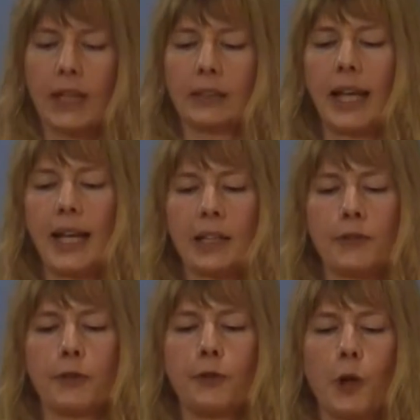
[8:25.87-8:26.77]
Land
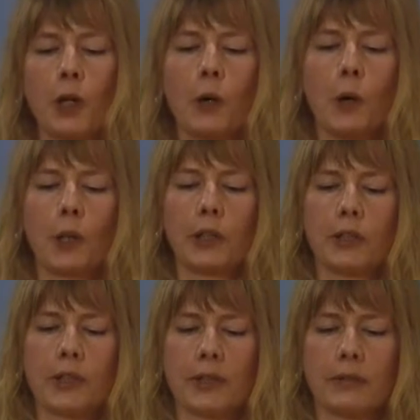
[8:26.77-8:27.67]
of the four
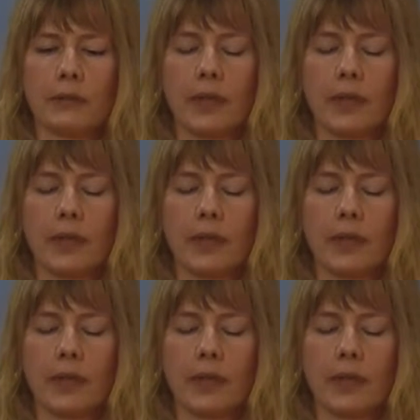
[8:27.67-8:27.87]
corners,